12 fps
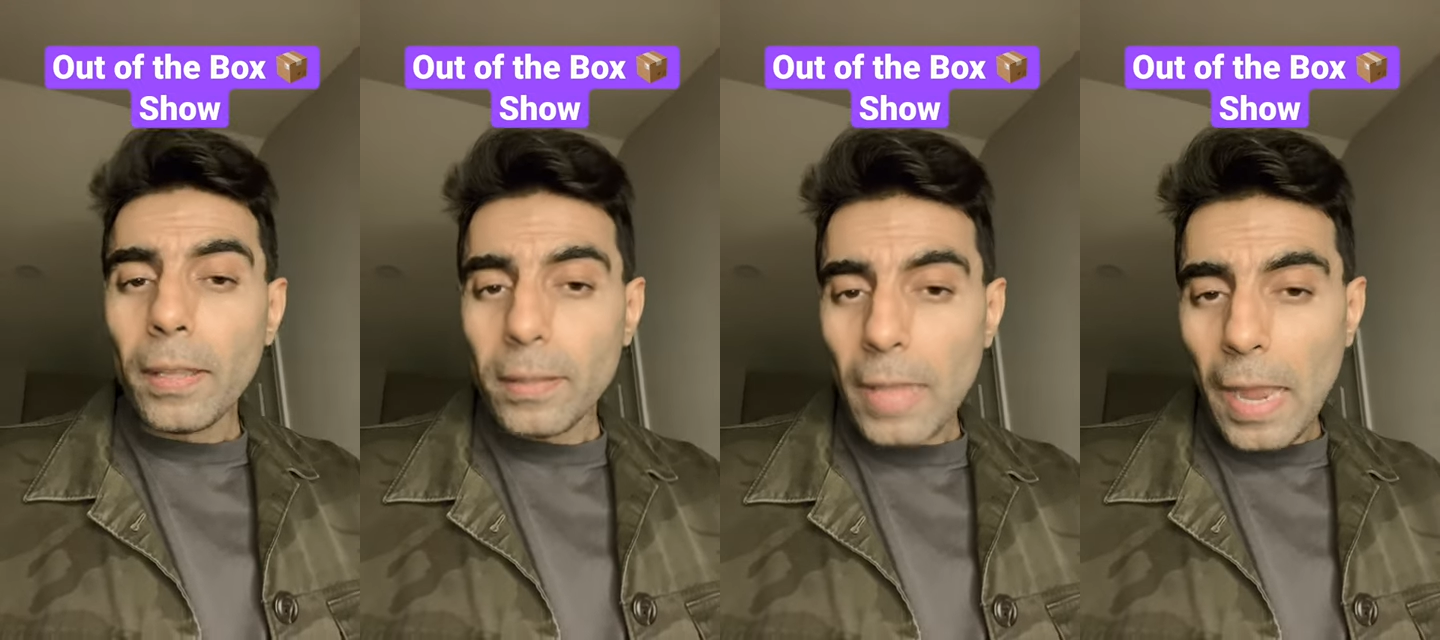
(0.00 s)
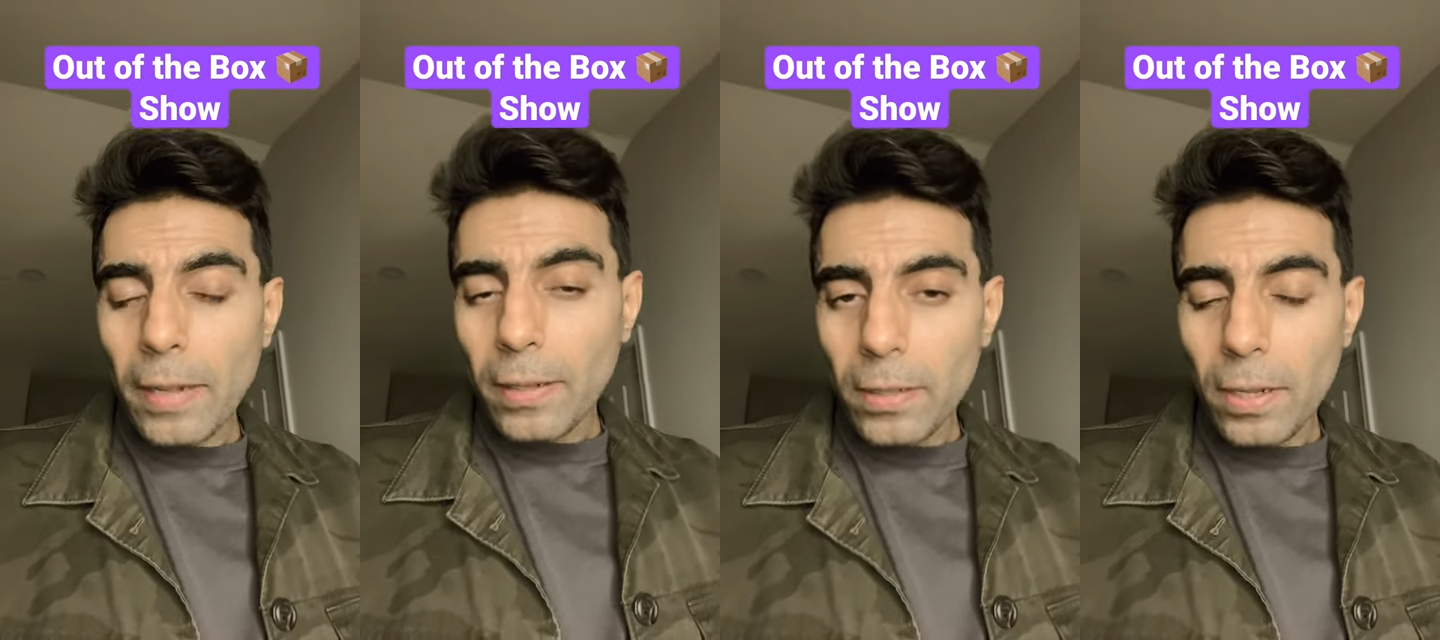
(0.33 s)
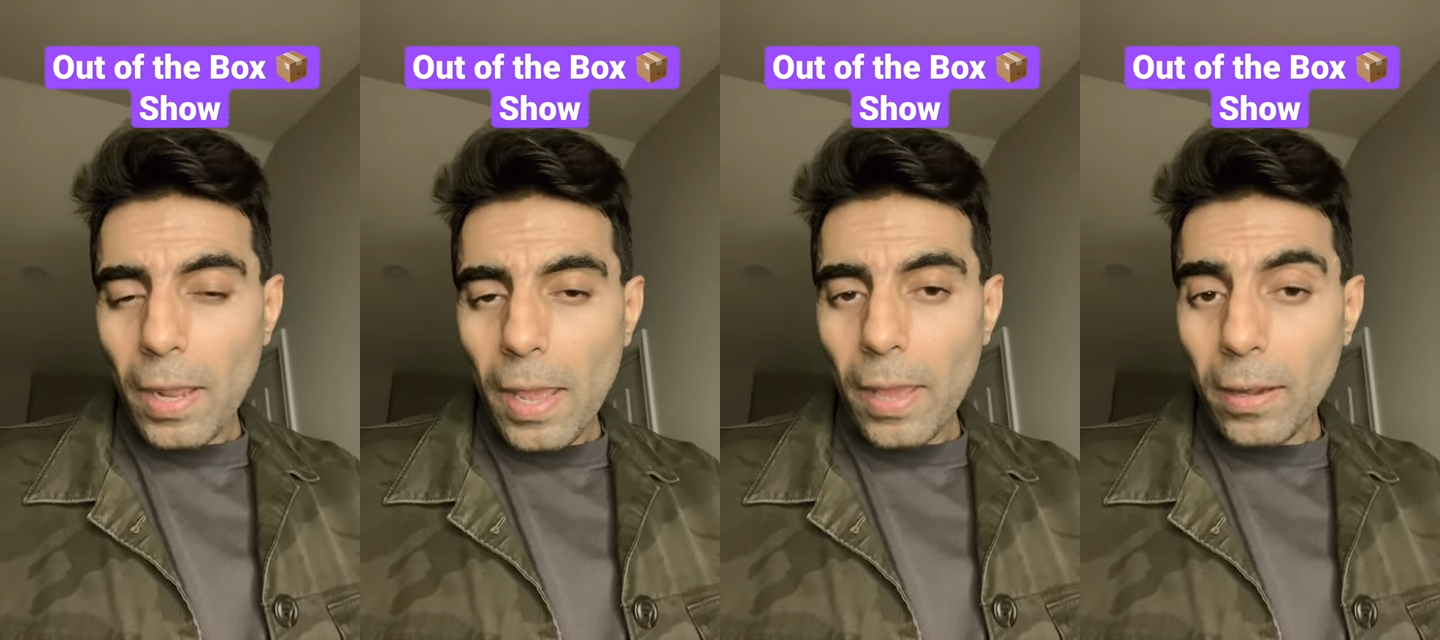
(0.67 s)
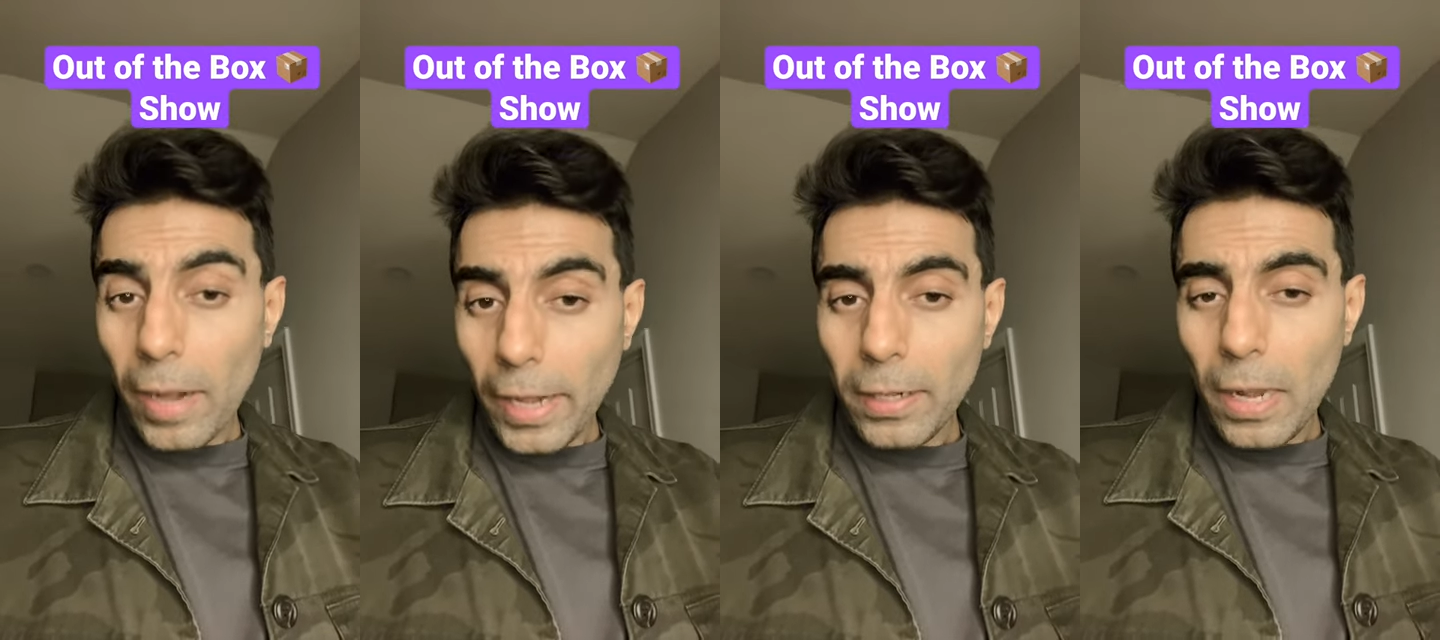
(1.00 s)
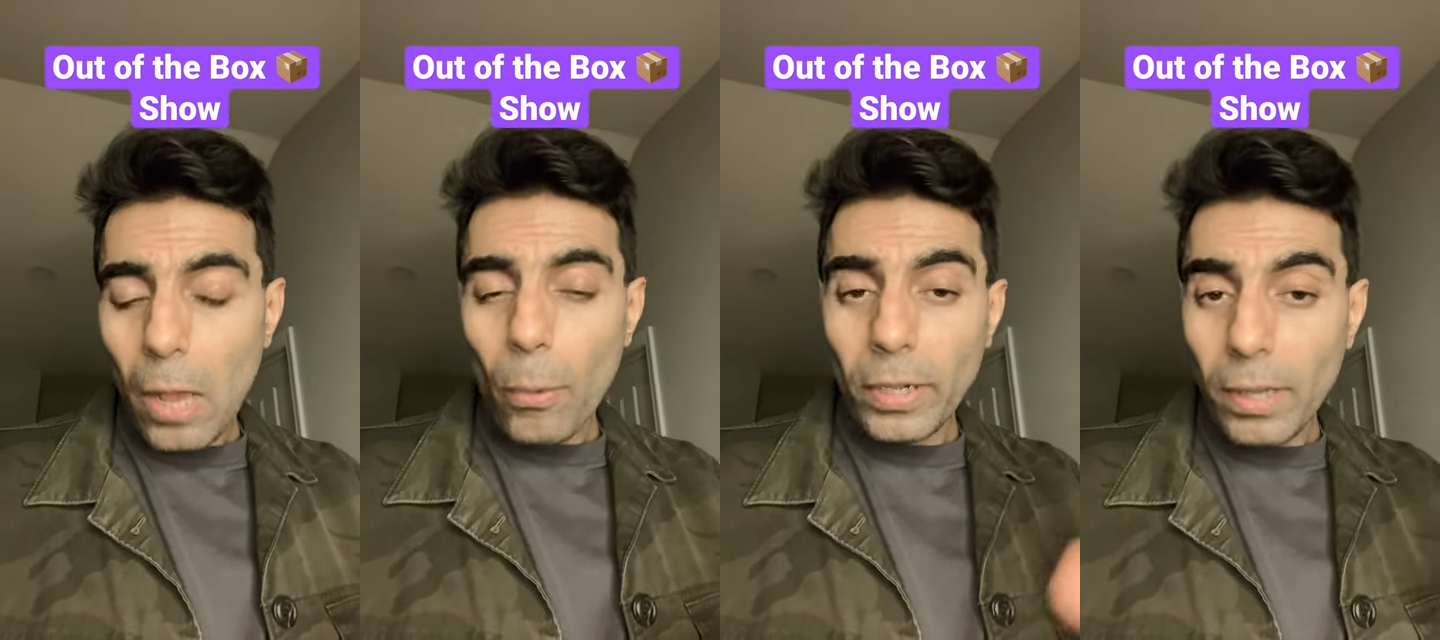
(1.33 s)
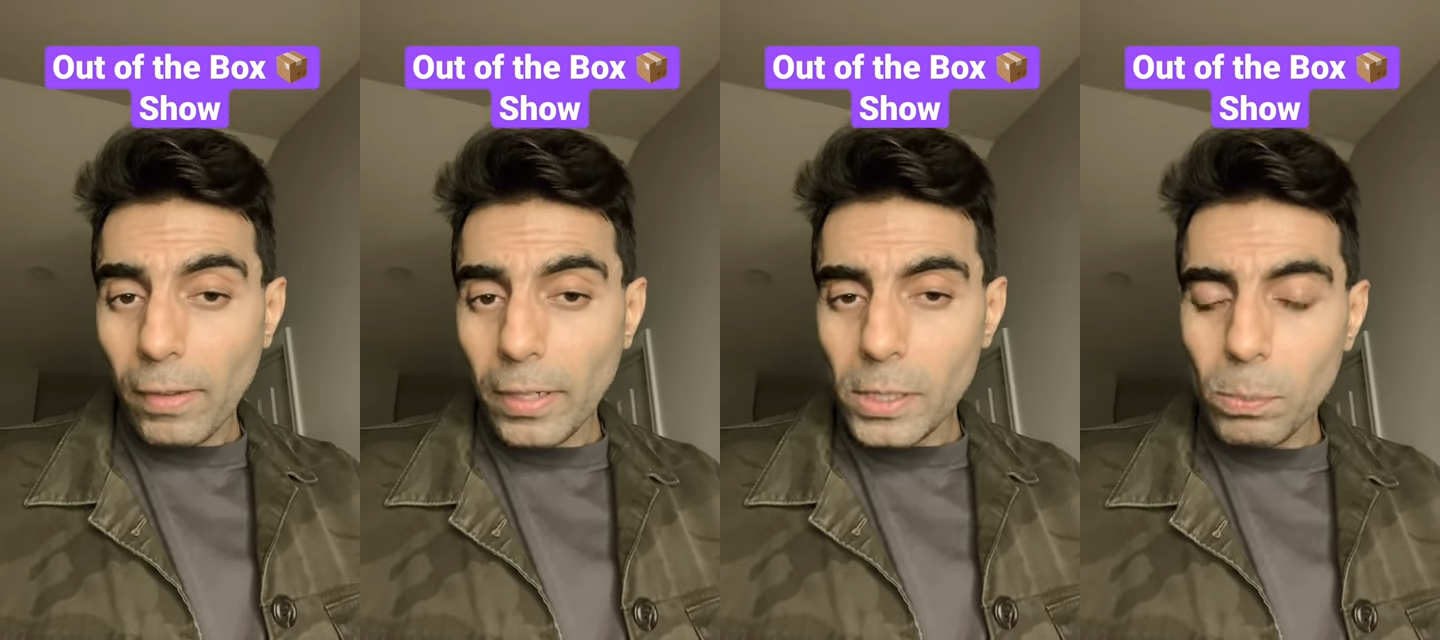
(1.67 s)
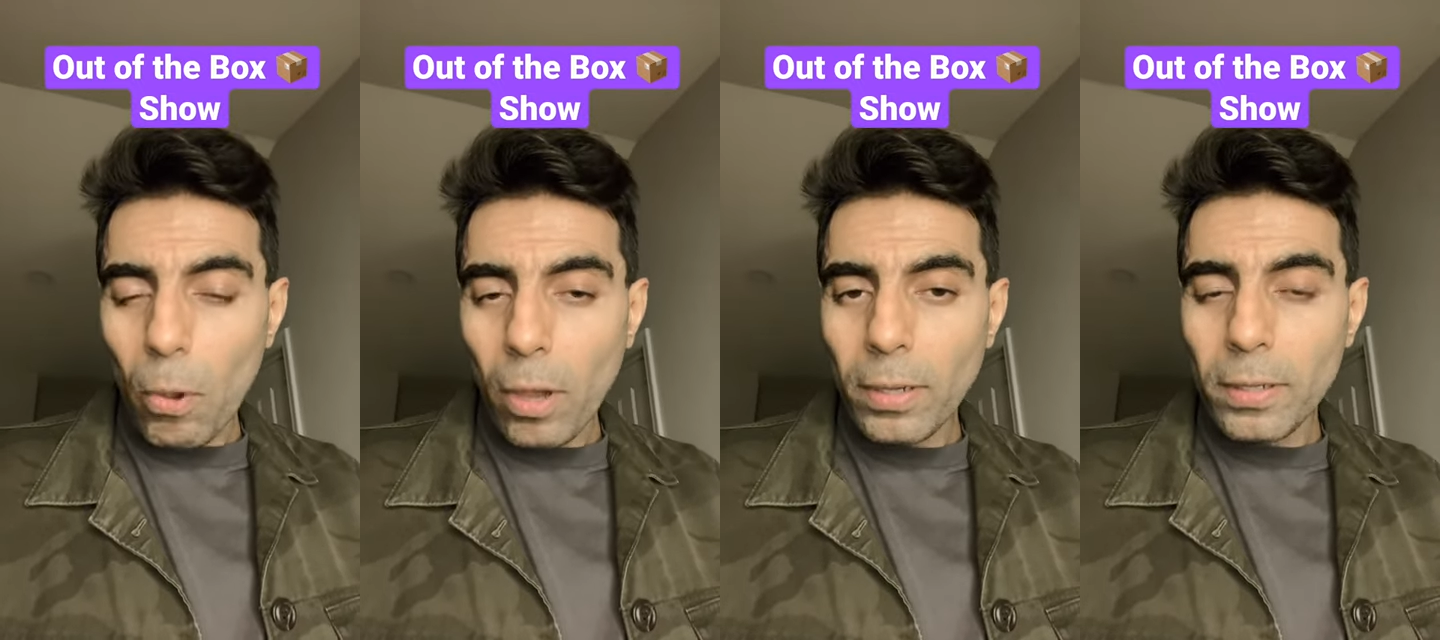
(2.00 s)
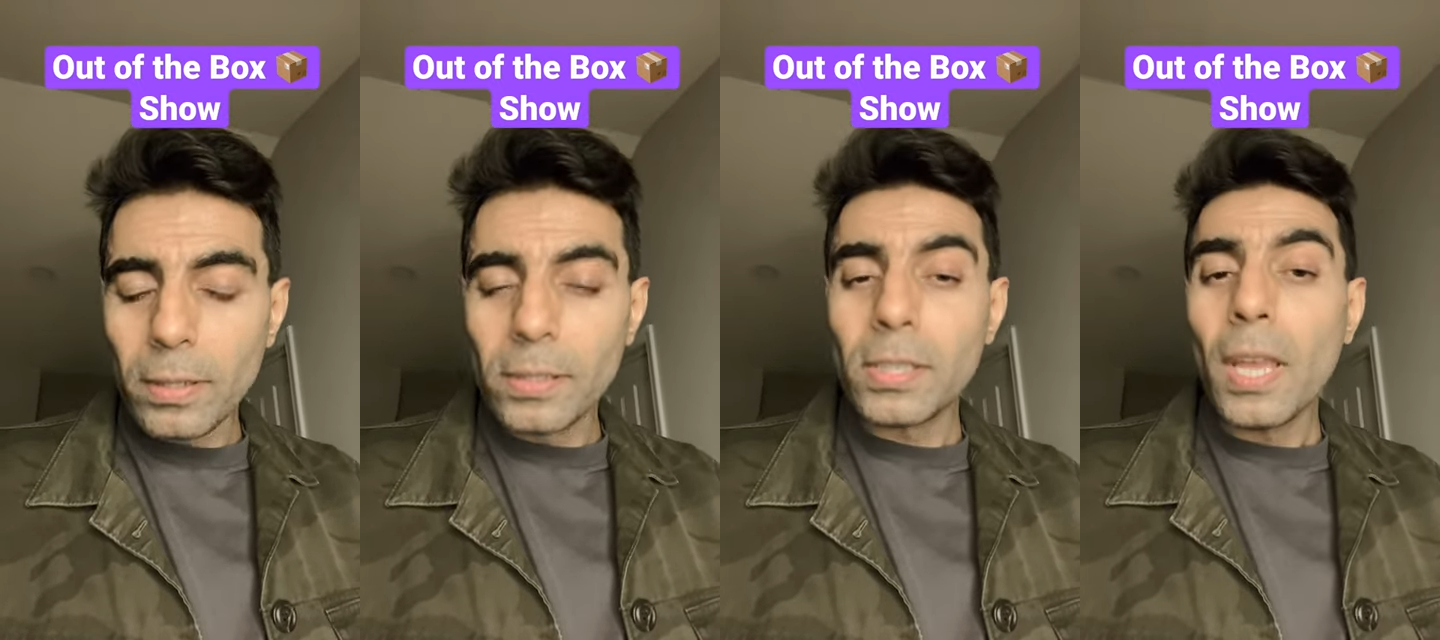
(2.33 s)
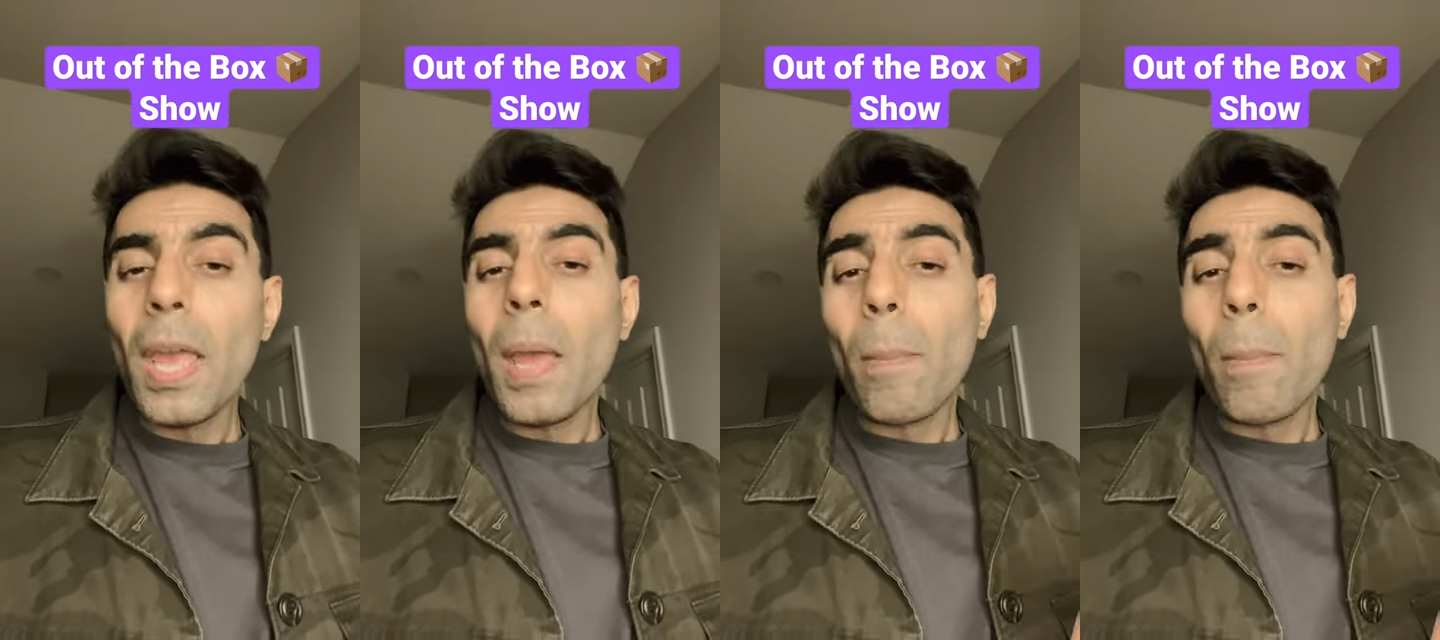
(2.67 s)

that uh, right now and give any spoilers.